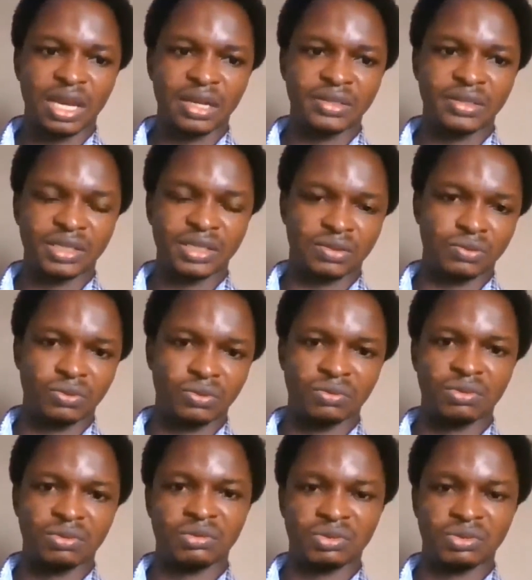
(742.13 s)
And
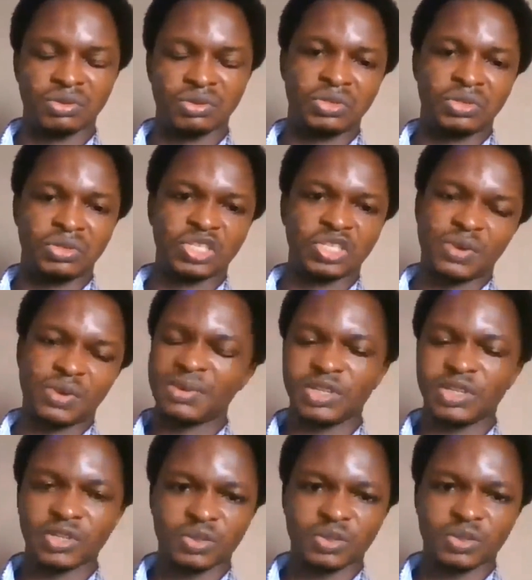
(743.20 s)
so you just
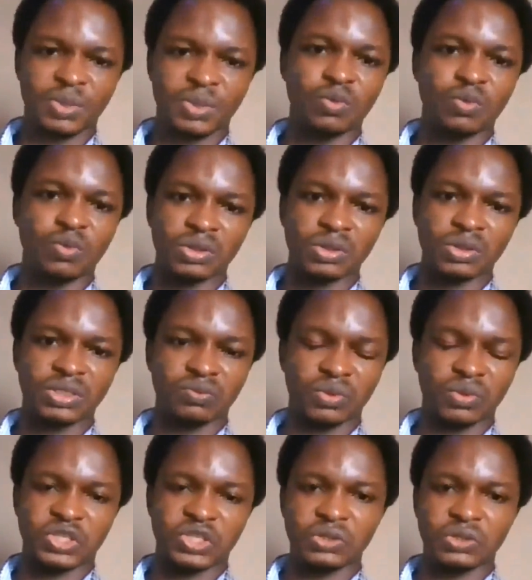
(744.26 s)
probably just pick what
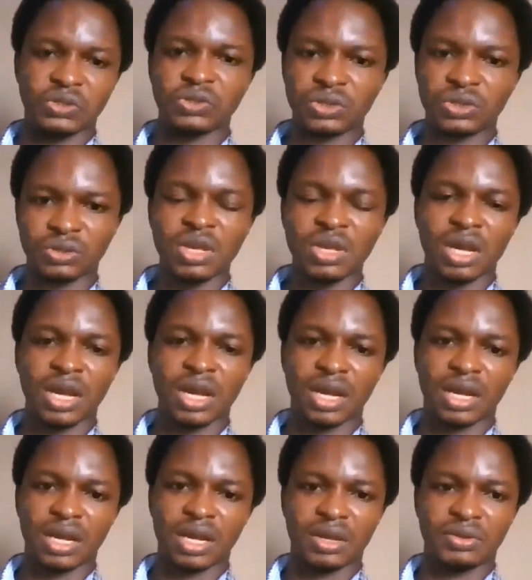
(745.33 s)
suits
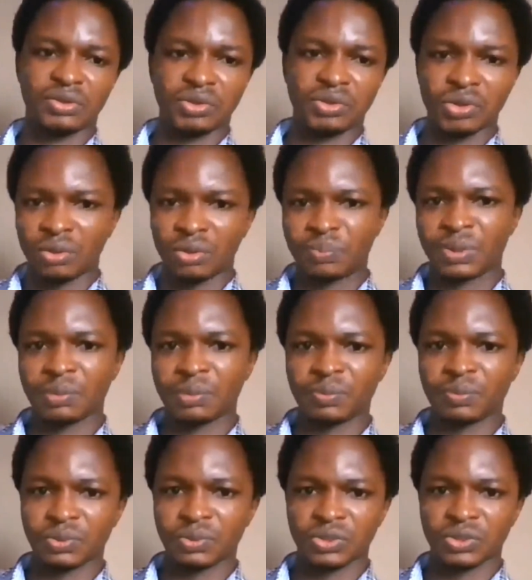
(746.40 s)
your
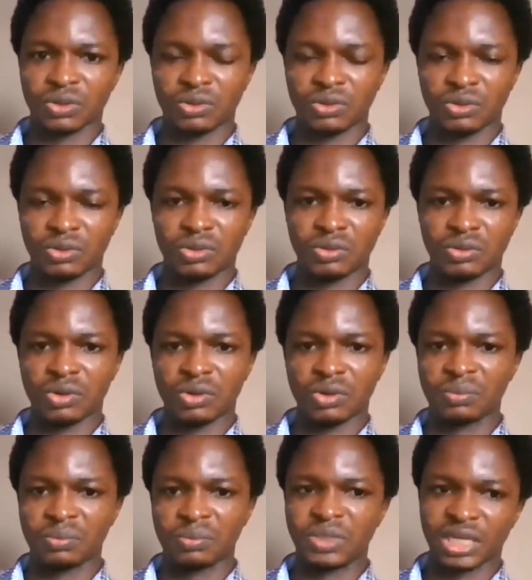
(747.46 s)
purpose or your
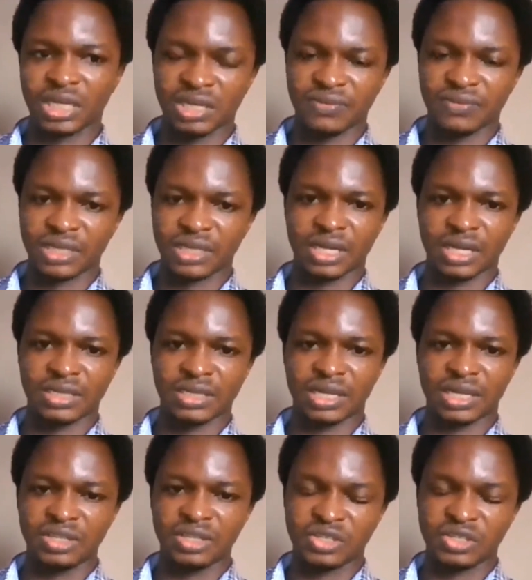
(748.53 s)
objective as an
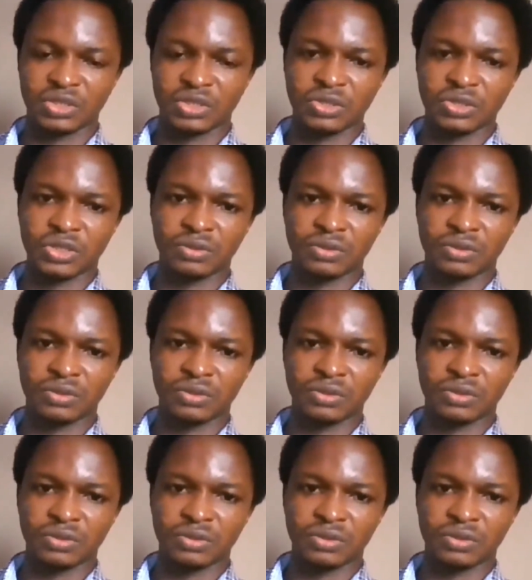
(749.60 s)
institution.